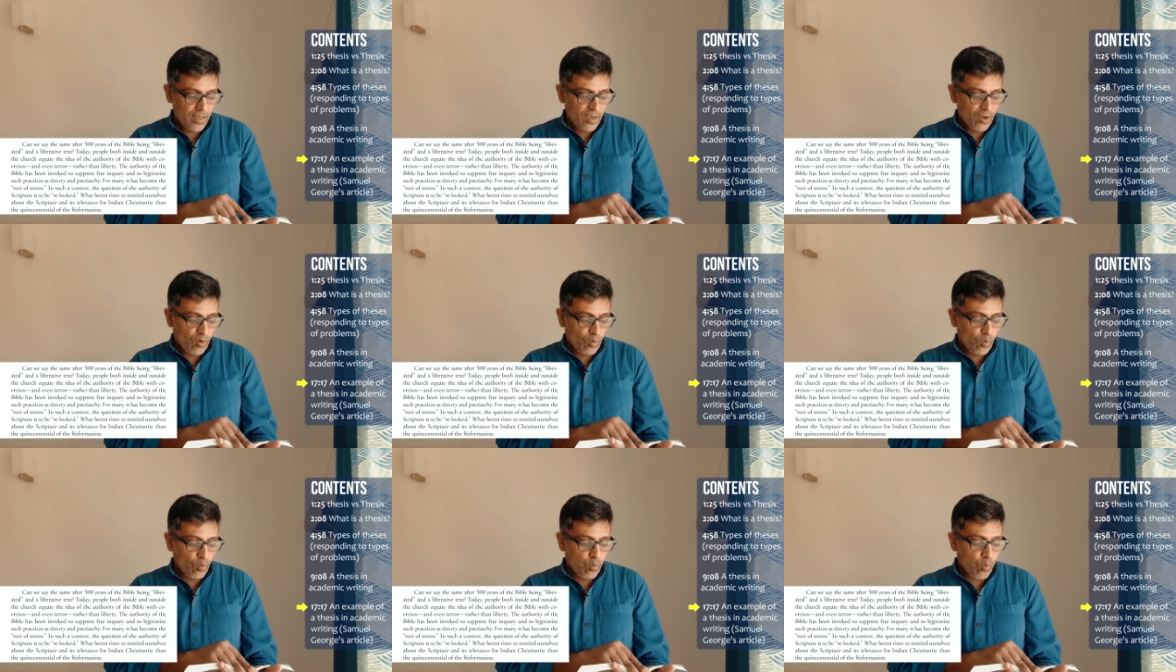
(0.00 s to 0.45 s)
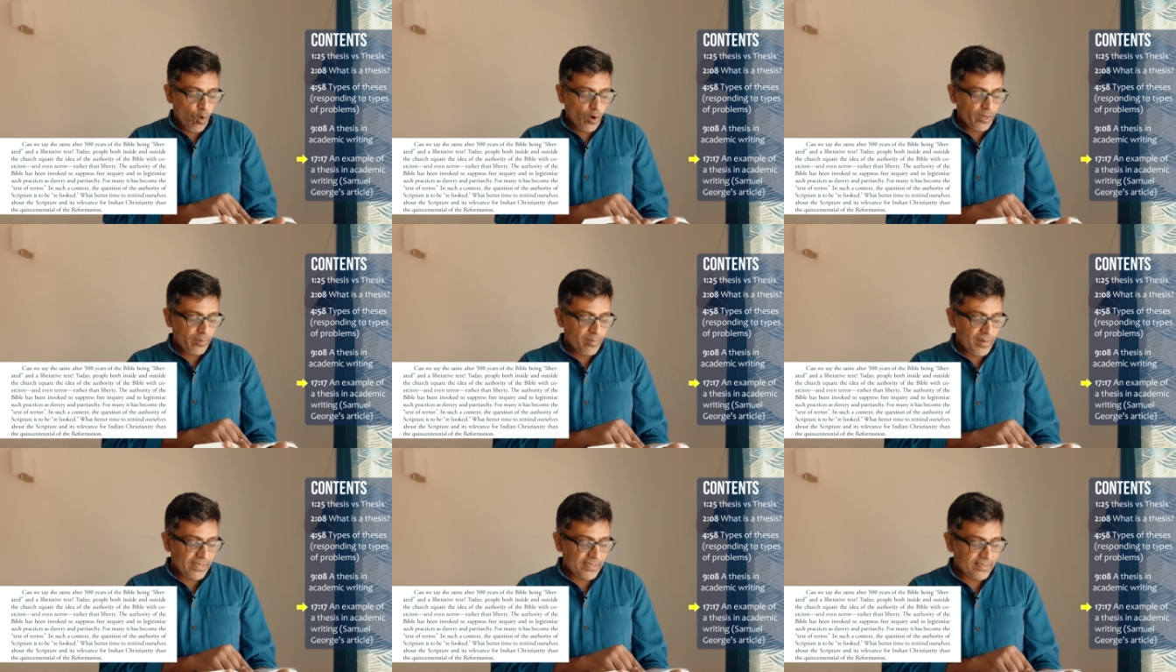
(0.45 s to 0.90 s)

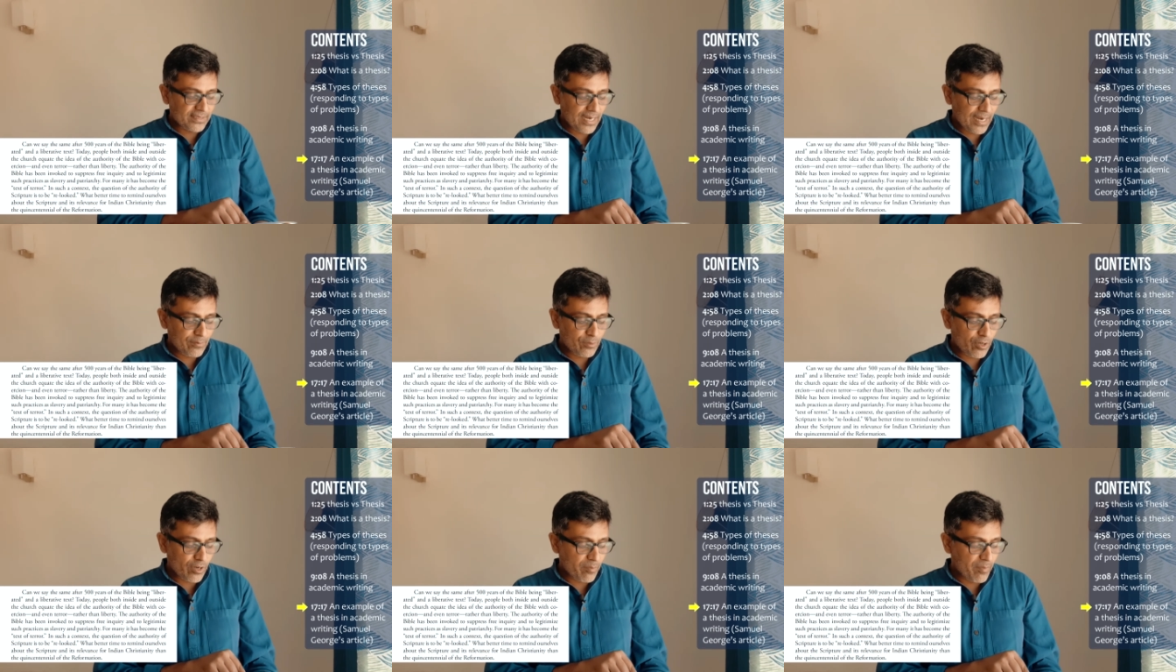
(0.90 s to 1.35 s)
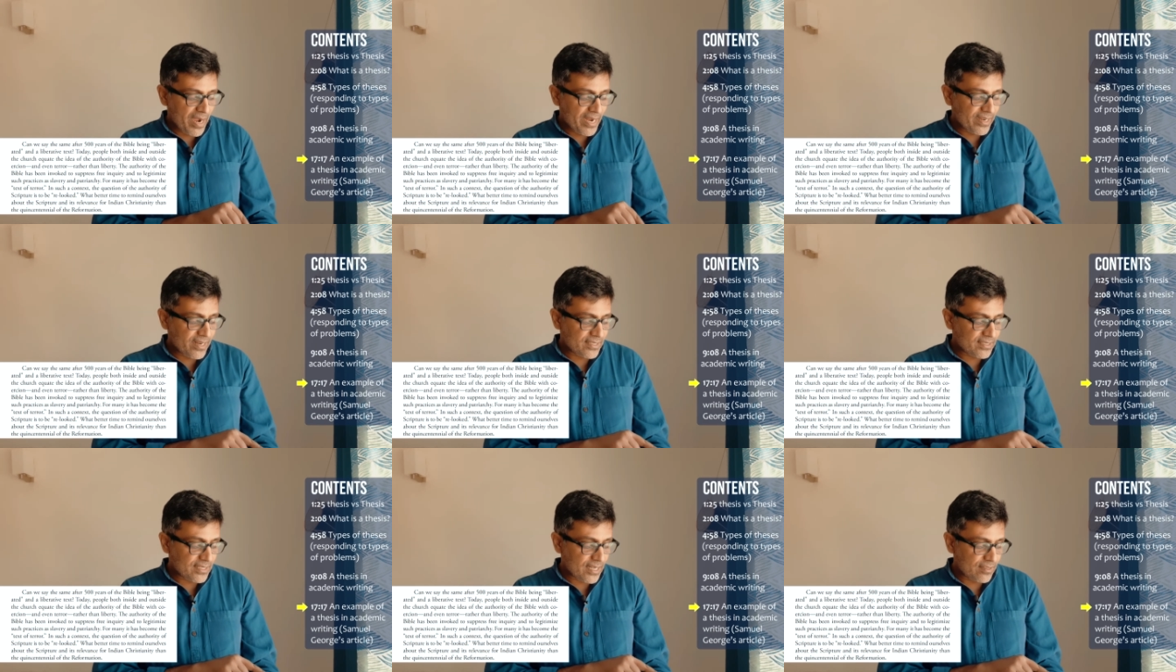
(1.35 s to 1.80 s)
What better time to remind
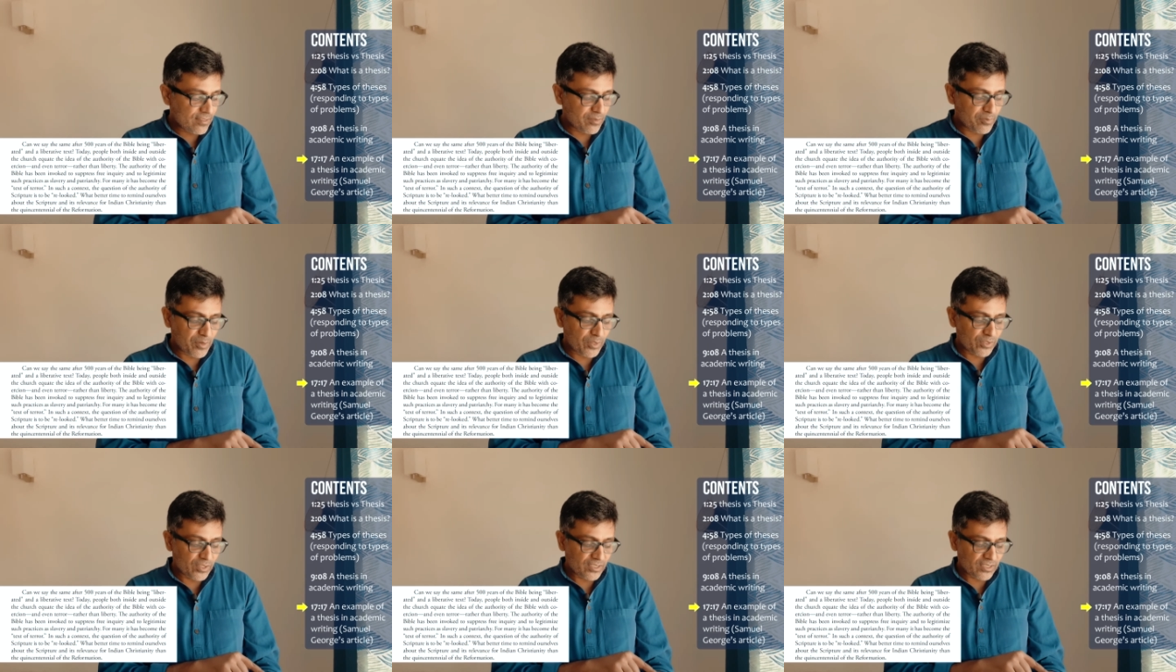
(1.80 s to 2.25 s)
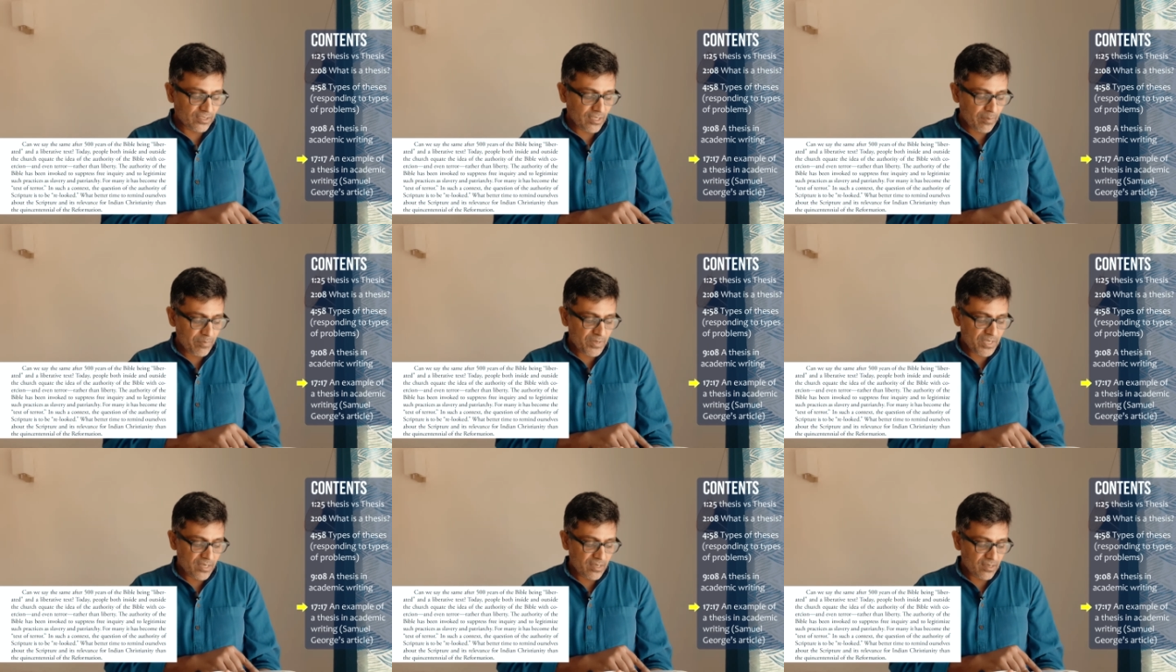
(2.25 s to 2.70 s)
ourselves about the
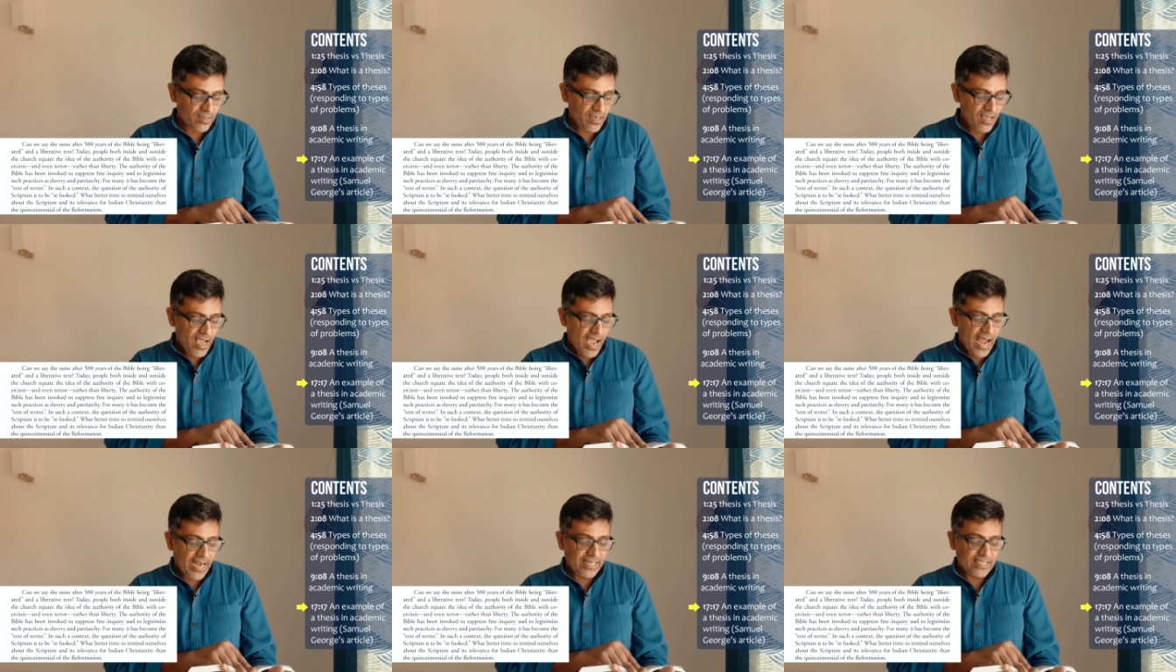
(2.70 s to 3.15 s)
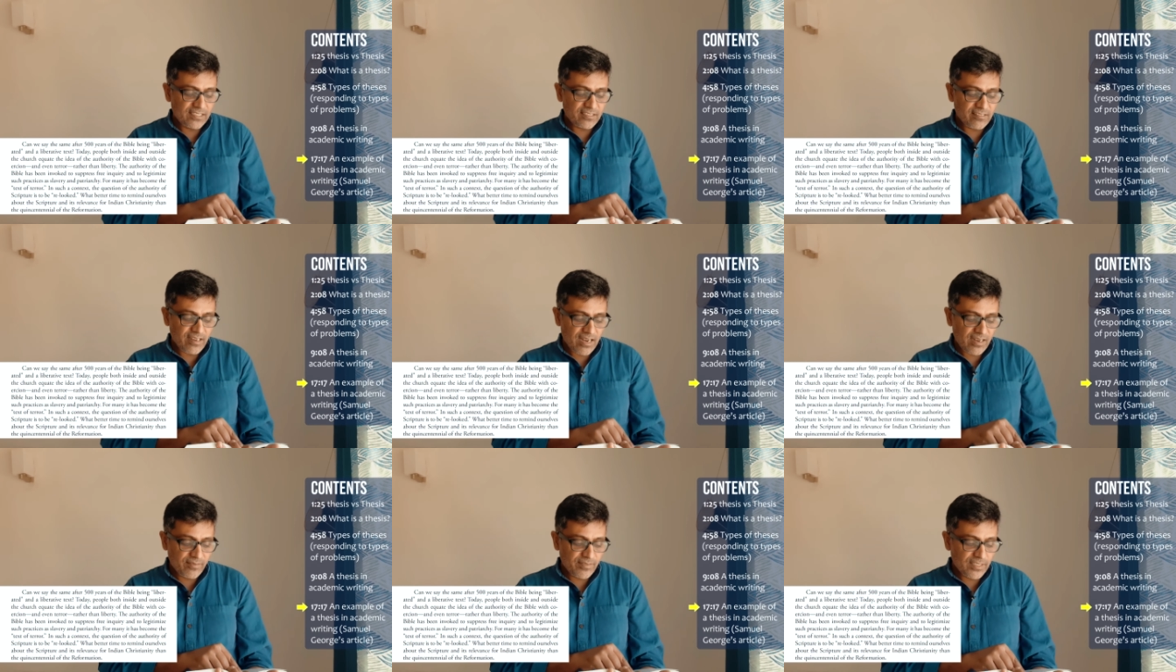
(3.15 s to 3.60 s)
Scripture and its
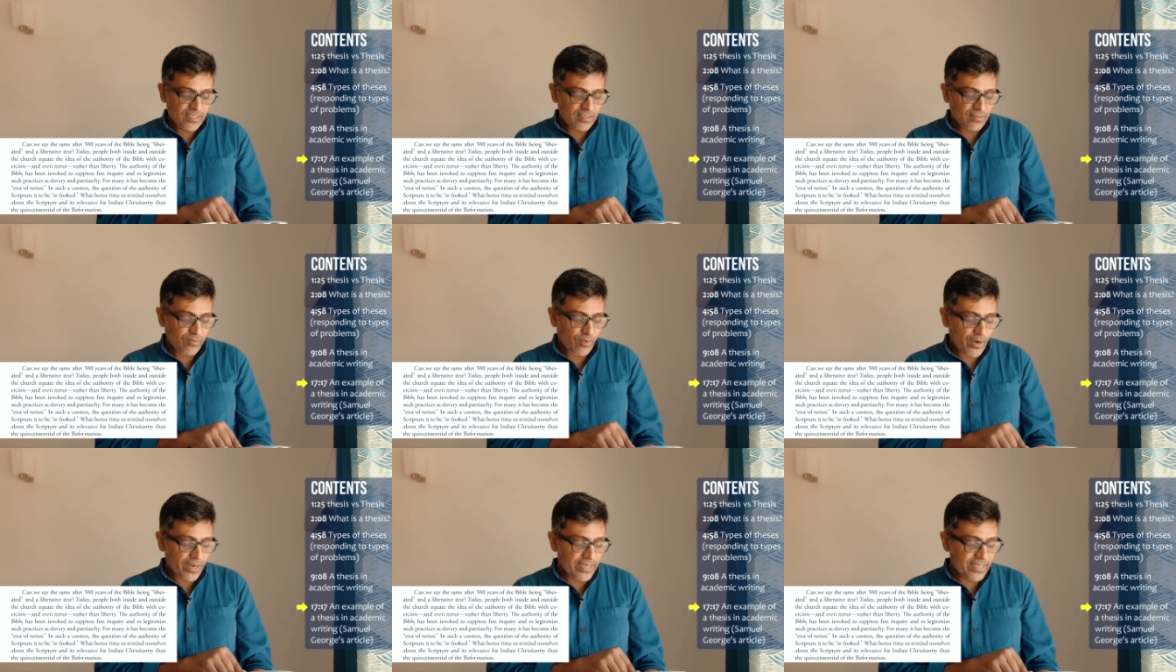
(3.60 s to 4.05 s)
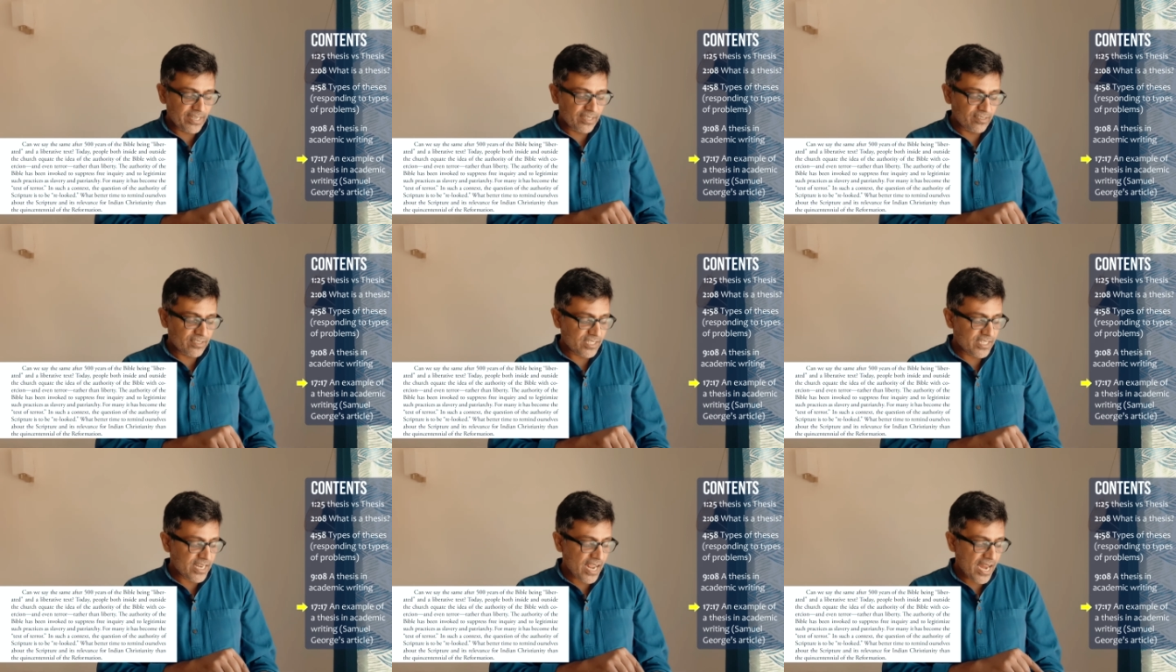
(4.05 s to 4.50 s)
relevance for Indian
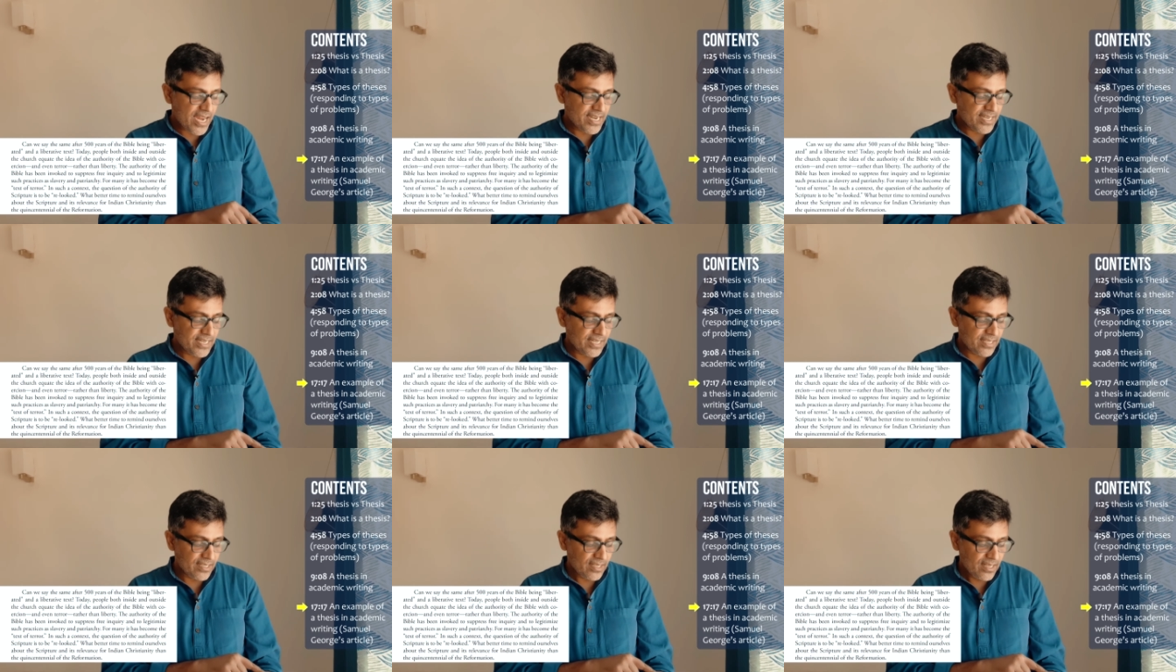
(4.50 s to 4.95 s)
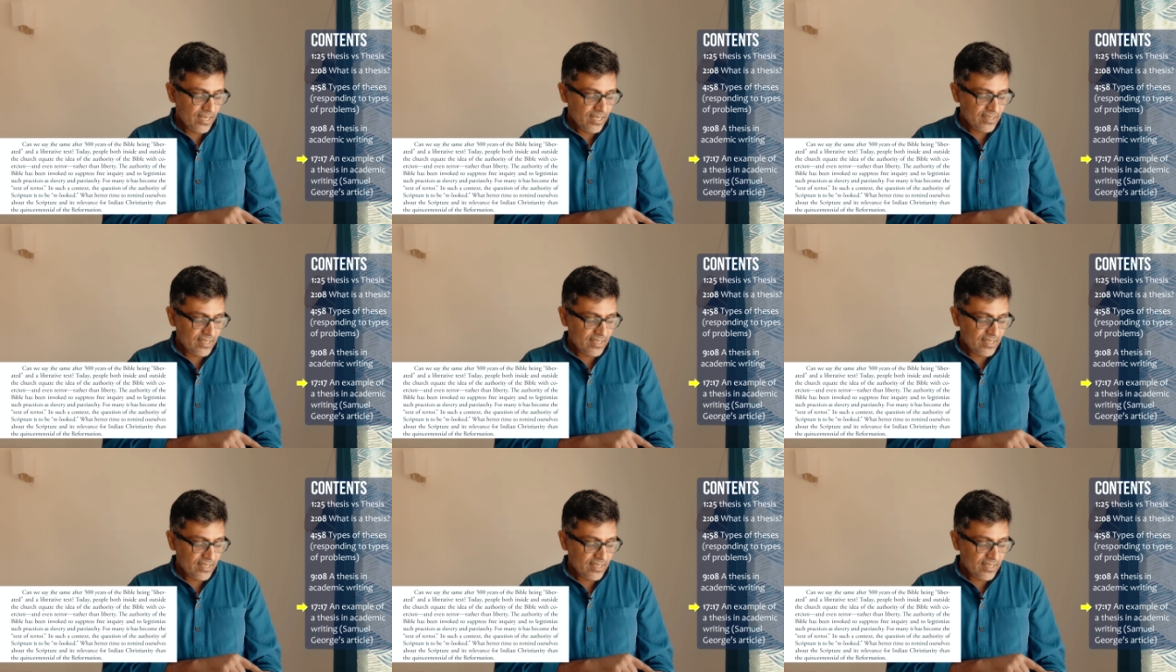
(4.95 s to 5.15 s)
Christianity